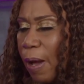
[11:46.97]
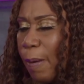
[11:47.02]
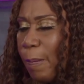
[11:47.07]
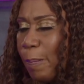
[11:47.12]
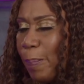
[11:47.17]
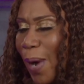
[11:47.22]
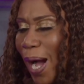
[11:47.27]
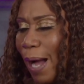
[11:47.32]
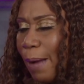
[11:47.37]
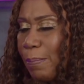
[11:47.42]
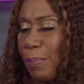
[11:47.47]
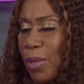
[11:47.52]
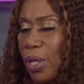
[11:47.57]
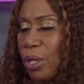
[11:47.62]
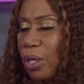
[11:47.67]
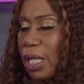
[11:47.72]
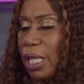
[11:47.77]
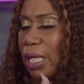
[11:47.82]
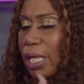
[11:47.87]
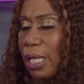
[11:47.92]
by
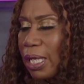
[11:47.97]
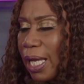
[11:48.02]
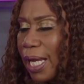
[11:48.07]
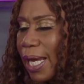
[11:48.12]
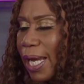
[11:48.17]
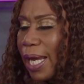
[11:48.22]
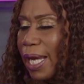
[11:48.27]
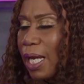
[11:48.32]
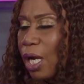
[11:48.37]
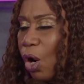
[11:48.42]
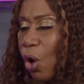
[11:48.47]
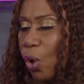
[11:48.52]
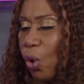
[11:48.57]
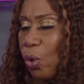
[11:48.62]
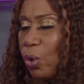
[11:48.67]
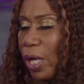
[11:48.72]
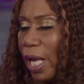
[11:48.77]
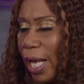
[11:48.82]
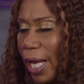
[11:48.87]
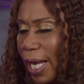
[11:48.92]
merely laying
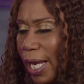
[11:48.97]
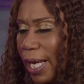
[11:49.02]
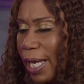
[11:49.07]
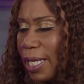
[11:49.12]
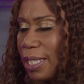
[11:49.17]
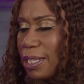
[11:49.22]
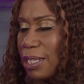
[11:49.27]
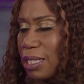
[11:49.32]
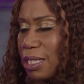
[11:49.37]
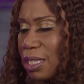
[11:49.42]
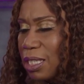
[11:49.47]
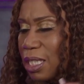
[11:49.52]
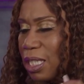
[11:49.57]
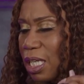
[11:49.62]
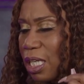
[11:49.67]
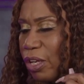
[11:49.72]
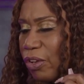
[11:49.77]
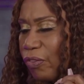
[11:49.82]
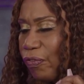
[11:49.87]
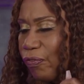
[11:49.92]
on hands
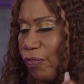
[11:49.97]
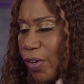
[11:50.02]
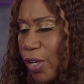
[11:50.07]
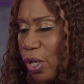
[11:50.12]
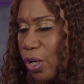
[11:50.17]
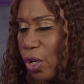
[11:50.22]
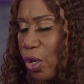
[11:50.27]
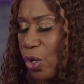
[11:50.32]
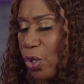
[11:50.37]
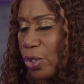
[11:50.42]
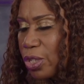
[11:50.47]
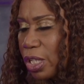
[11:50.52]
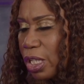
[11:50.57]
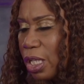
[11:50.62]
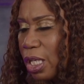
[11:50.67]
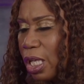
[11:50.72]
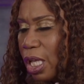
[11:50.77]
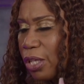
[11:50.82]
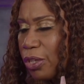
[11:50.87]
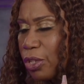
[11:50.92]
conferred
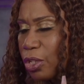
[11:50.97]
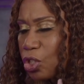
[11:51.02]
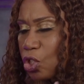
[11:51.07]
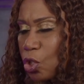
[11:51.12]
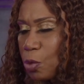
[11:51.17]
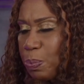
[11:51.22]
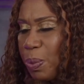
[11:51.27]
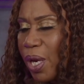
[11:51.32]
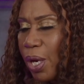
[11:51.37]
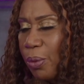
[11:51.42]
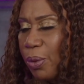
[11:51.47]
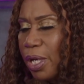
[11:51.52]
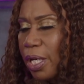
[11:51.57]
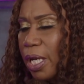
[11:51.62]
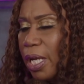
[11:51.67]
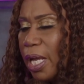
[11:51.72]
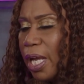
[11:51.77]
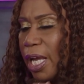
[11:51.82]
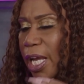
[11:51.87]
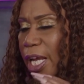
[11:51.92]
the Spirit,